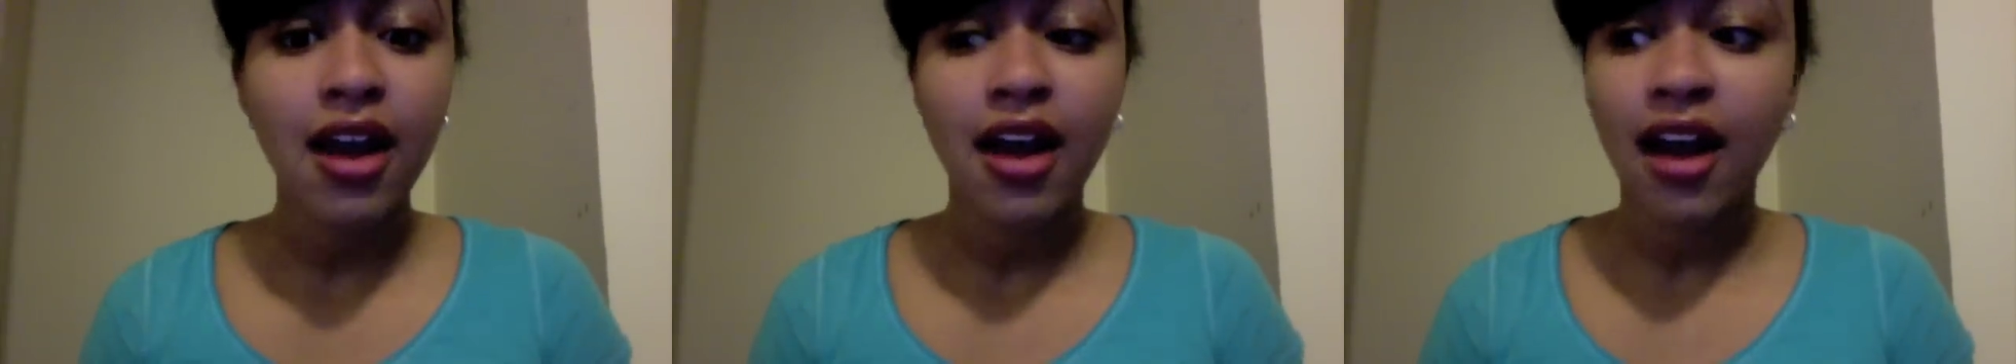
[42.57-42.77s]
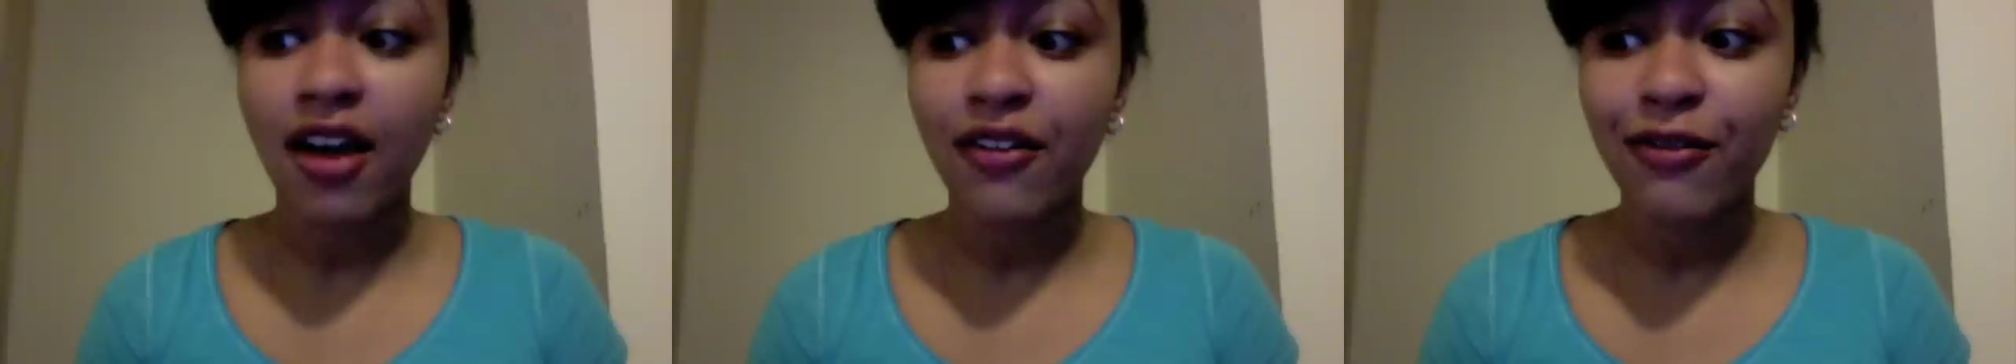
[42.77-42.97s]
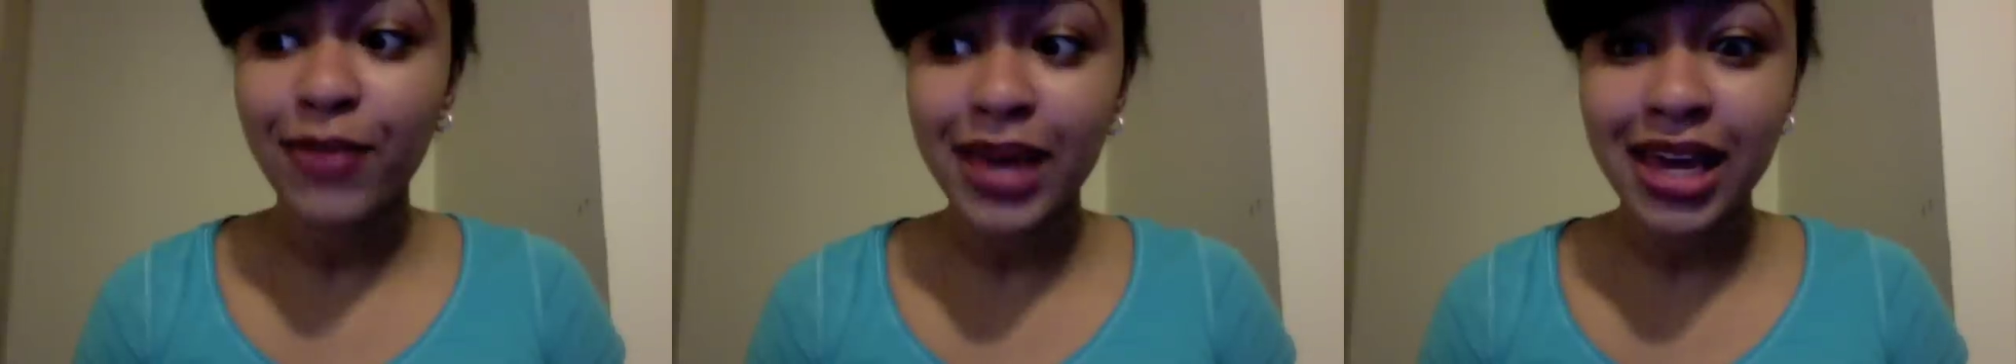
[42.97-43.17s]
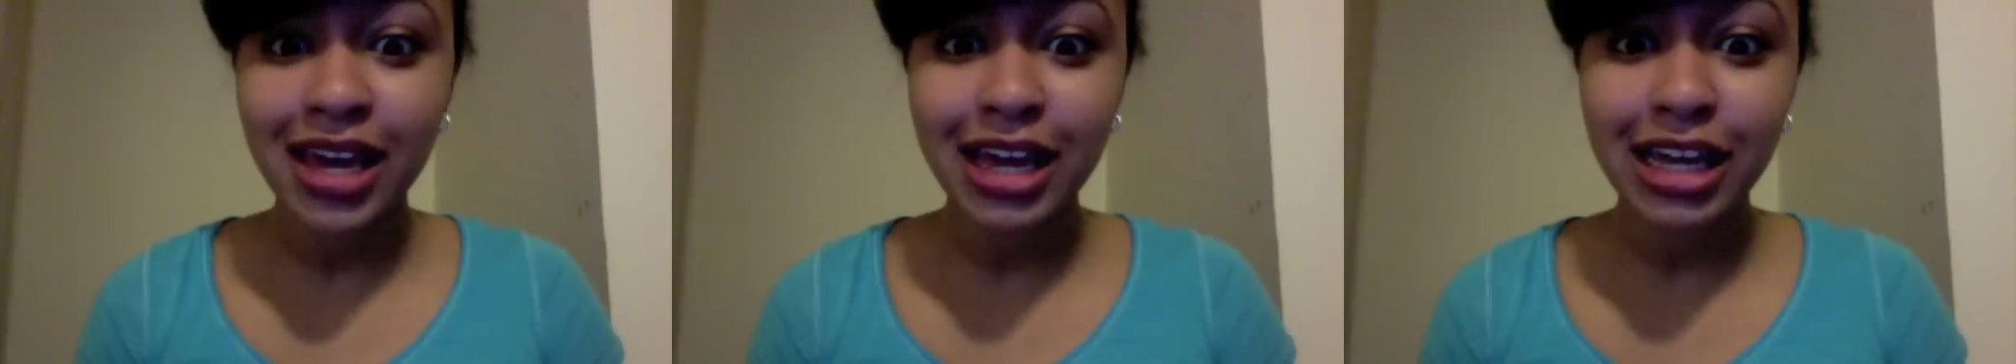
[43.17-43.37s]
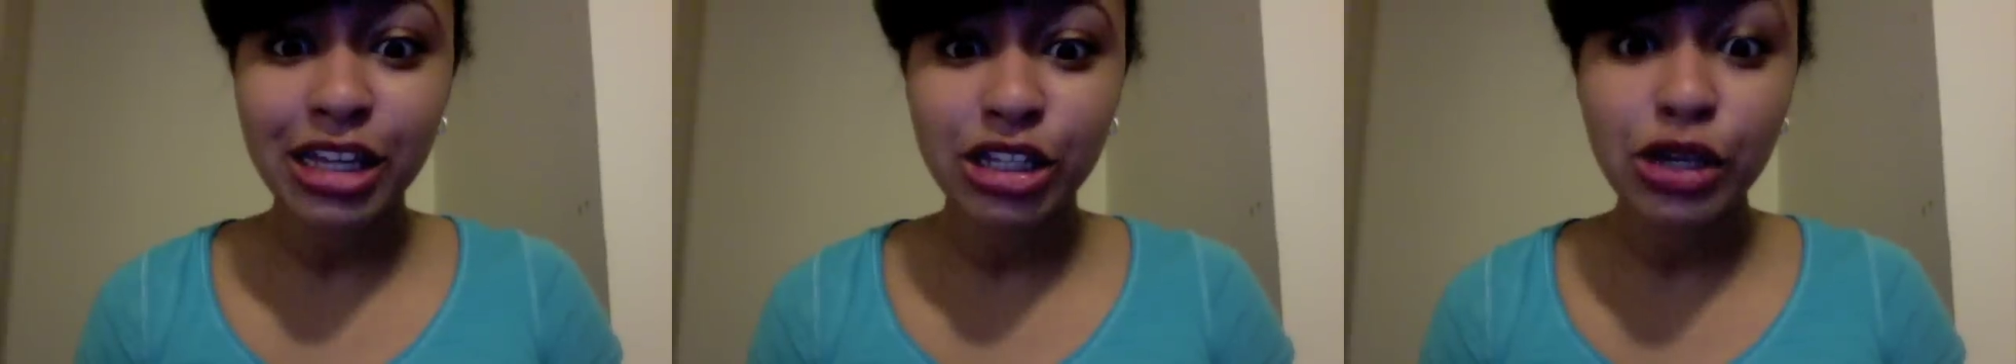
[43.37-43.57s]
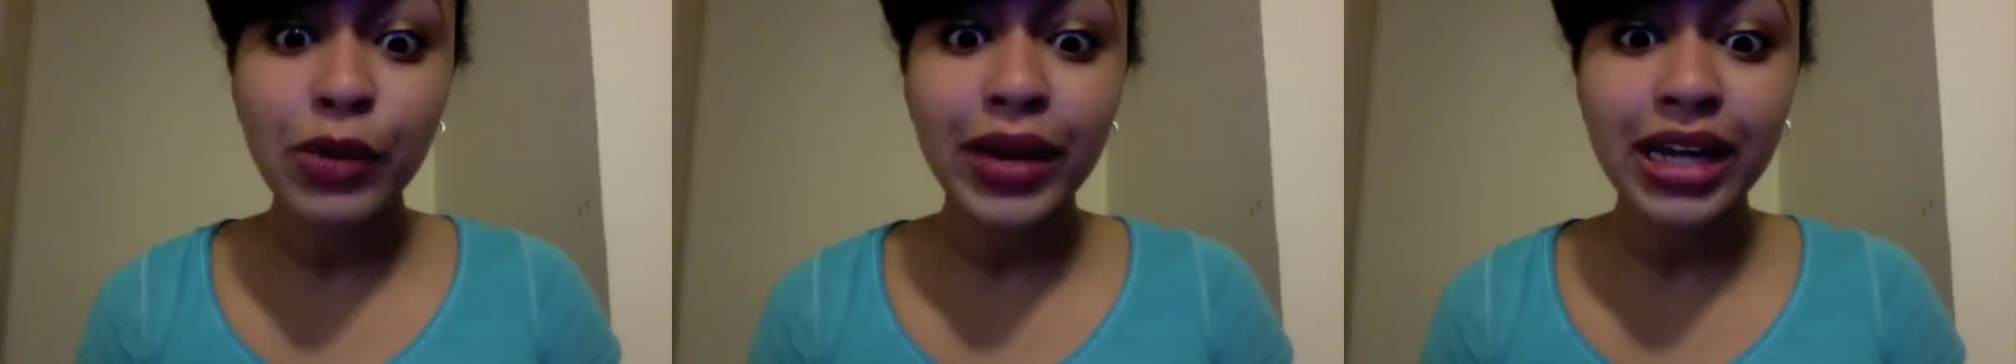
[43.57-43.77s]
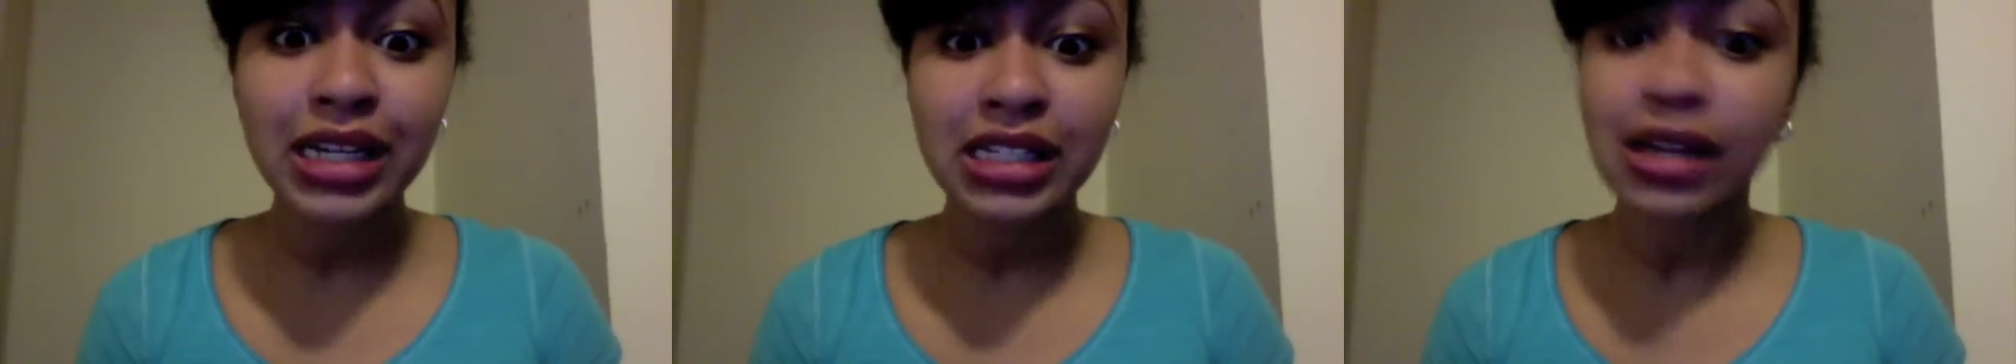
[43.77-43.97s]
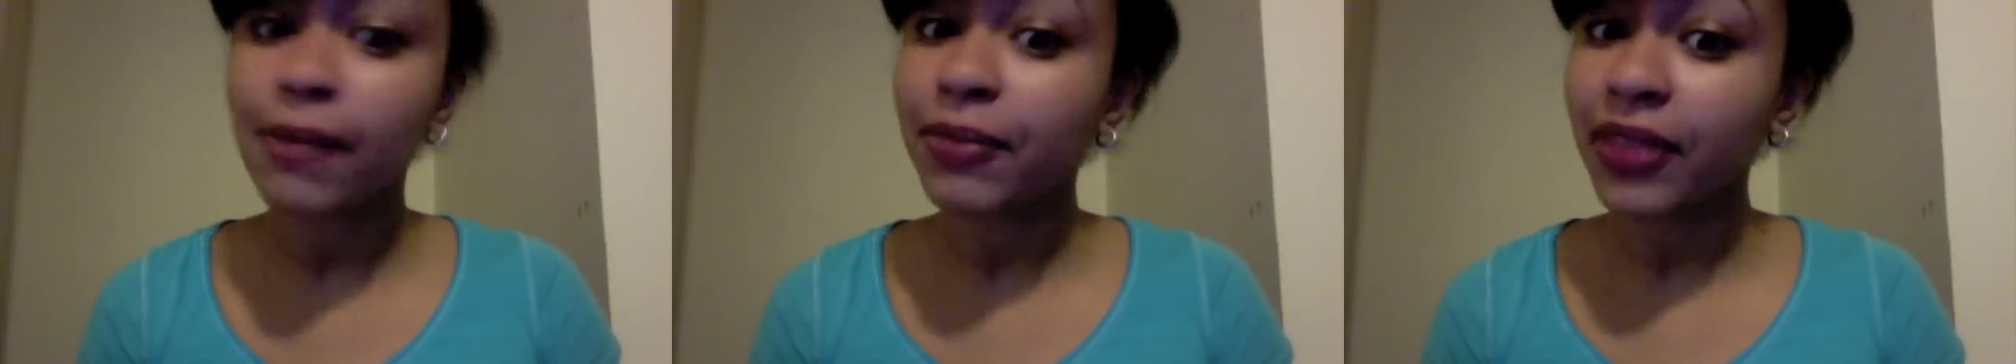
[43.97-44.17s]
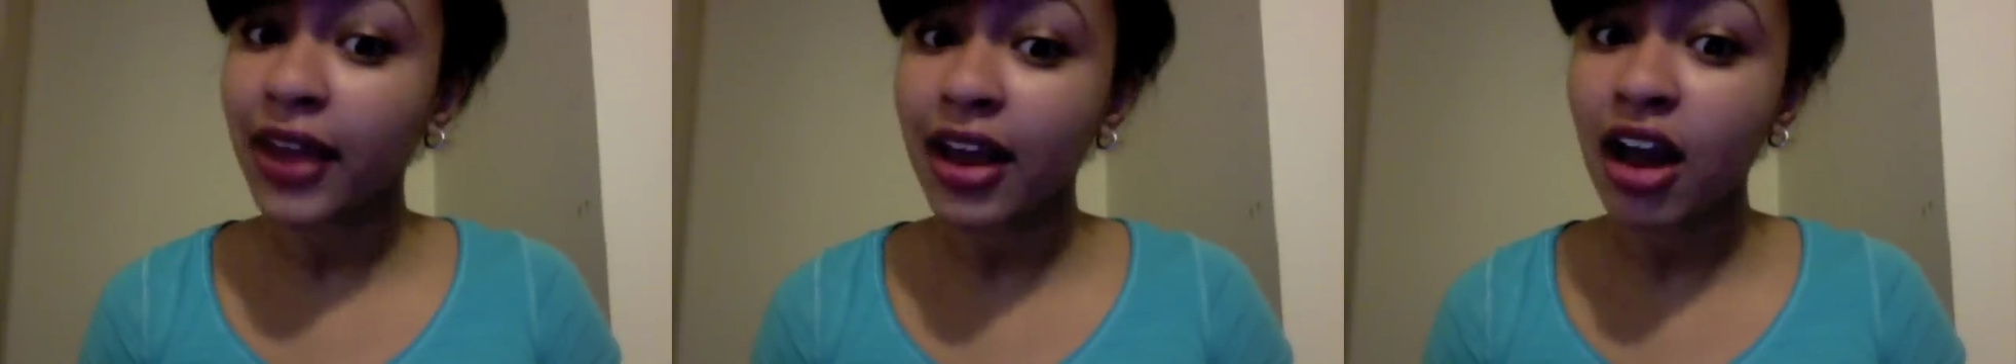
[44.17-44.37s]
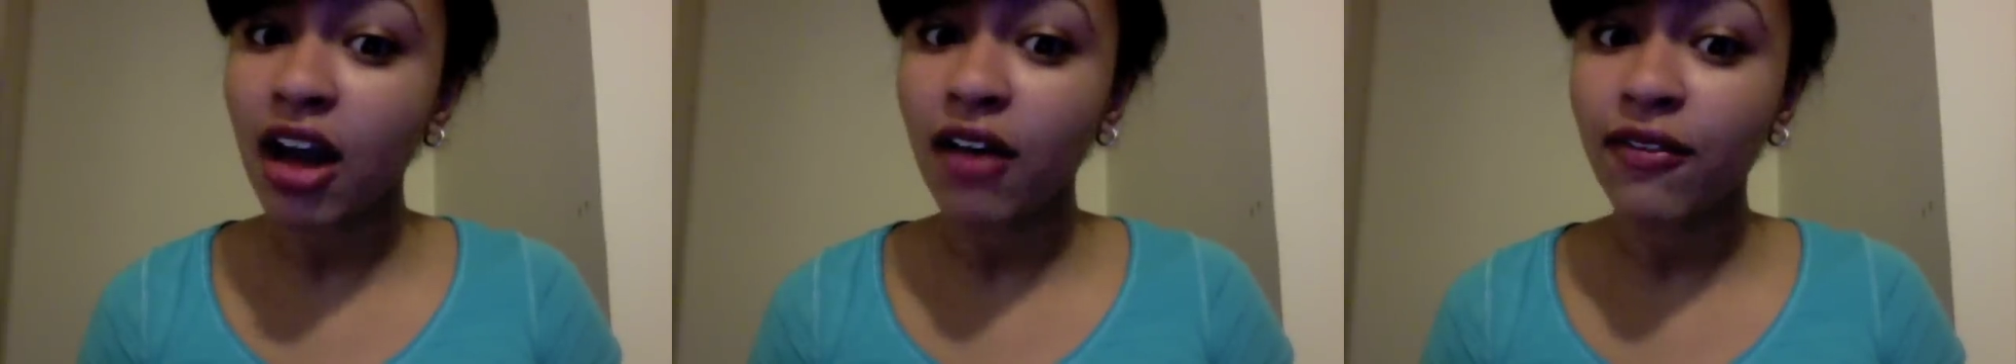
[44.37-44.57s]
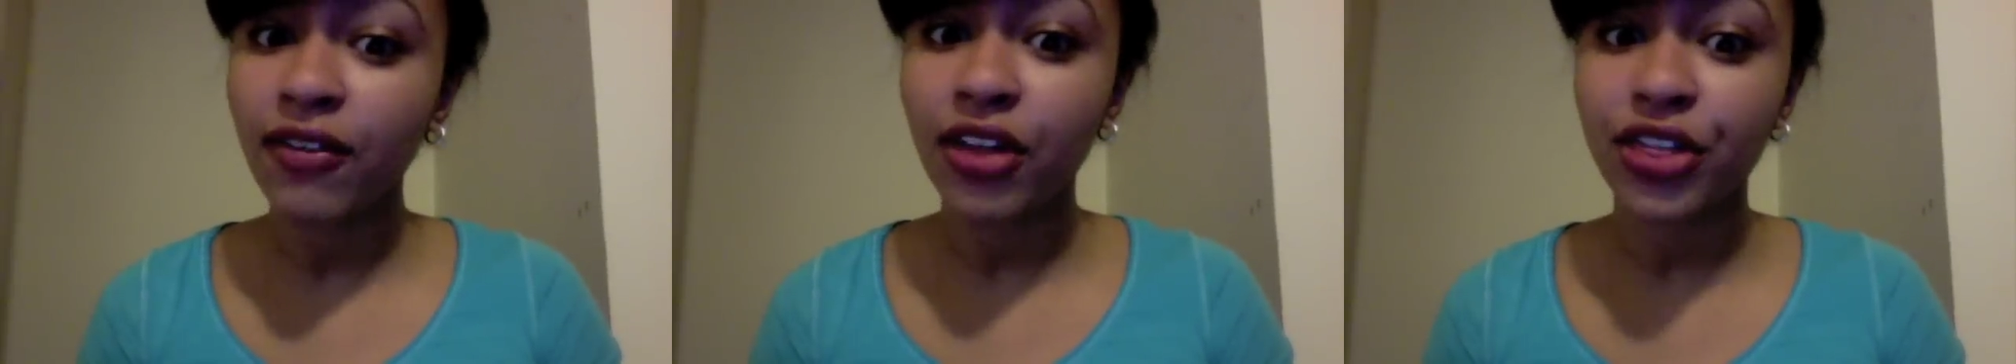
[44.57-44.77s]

of me doing something of